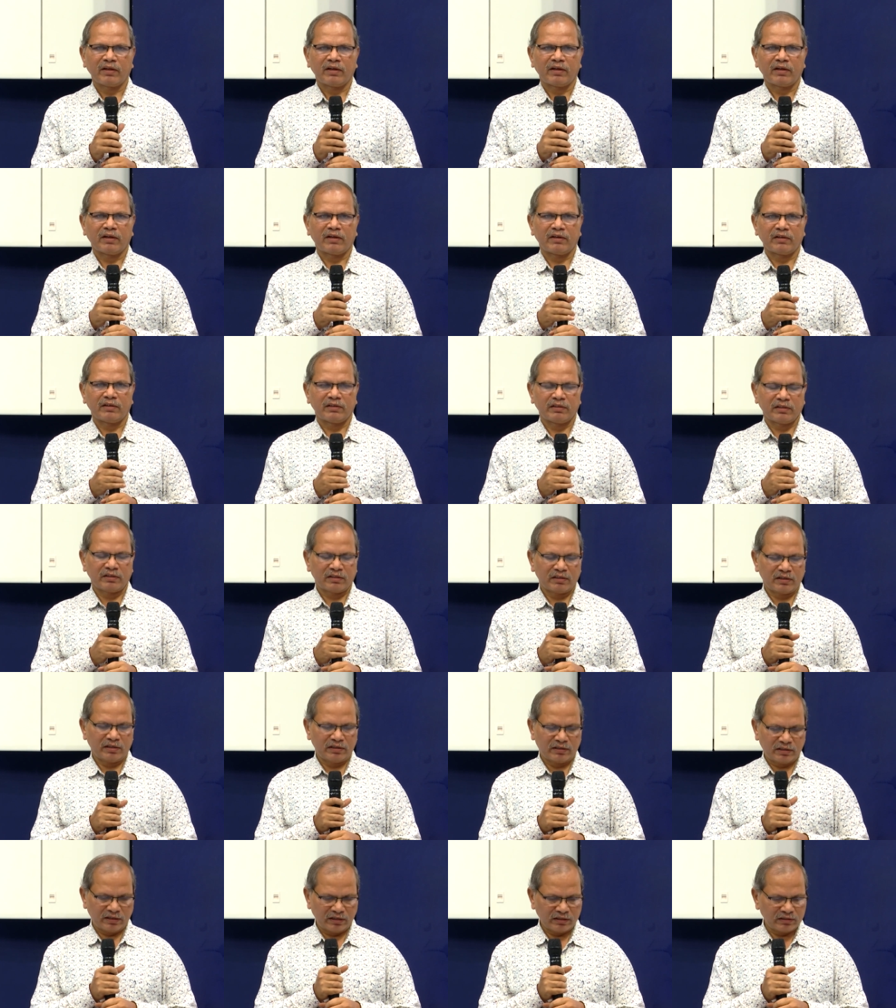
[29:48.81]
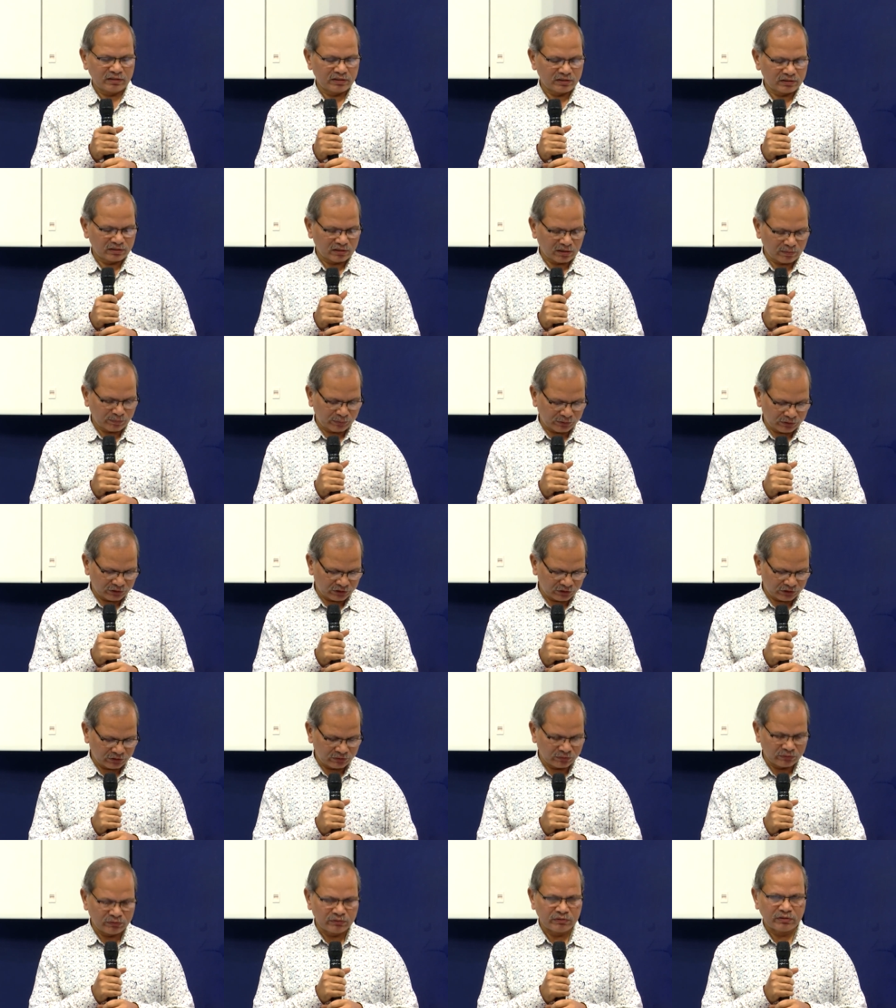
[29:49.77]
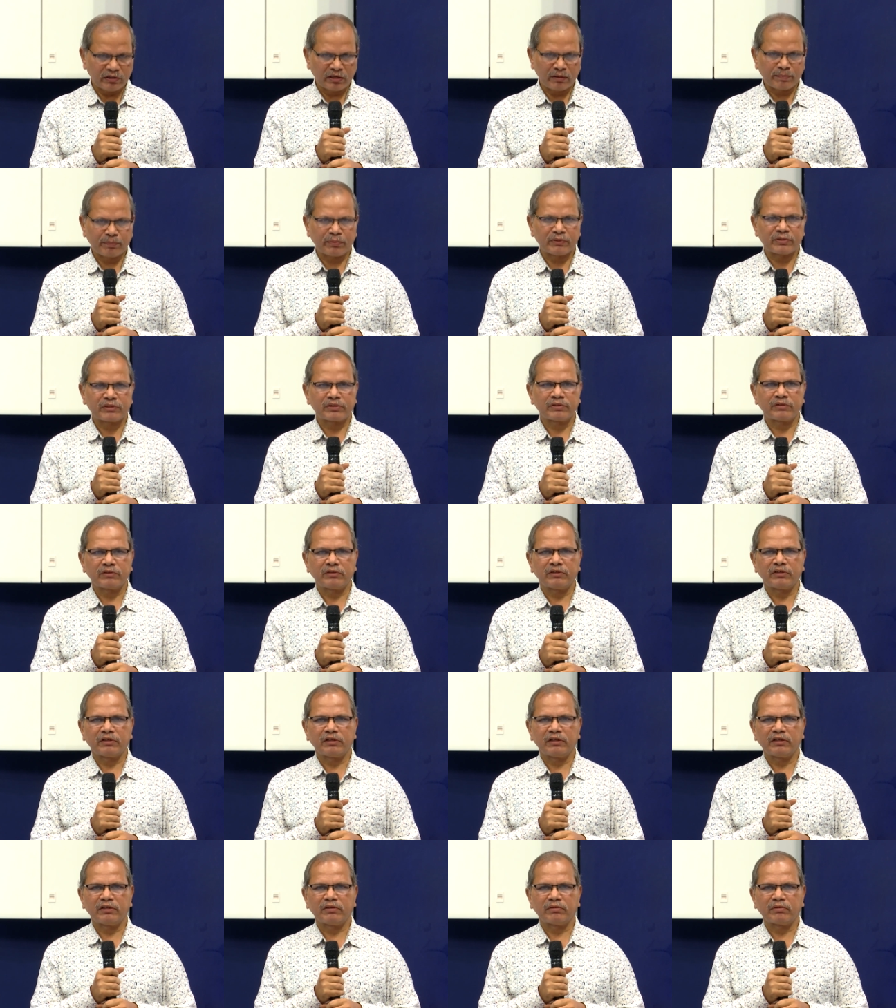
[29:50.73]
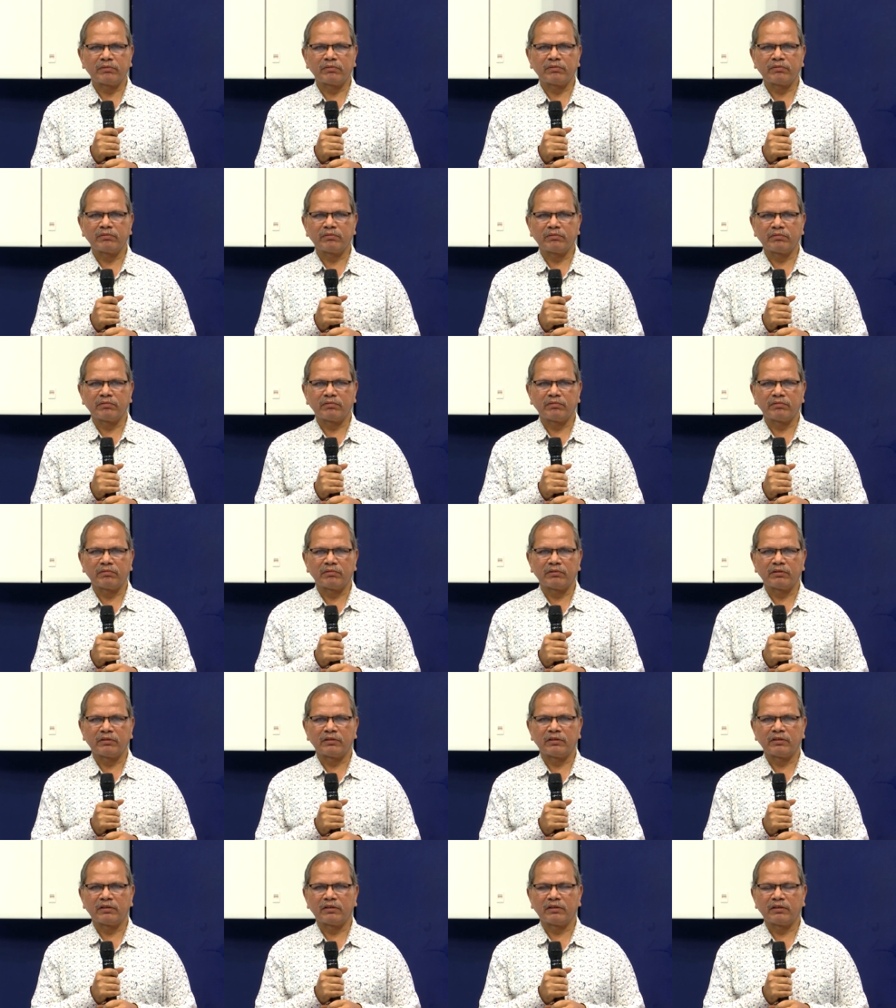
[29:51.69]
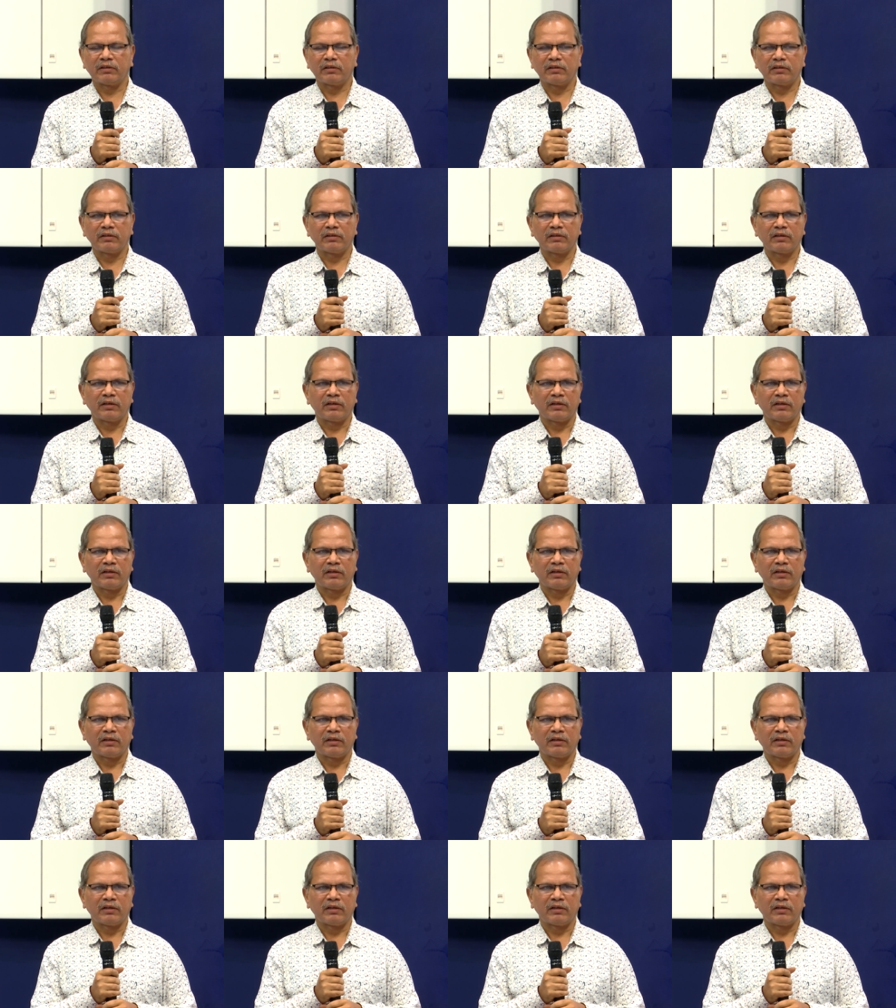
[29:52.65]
and I take this opportunity to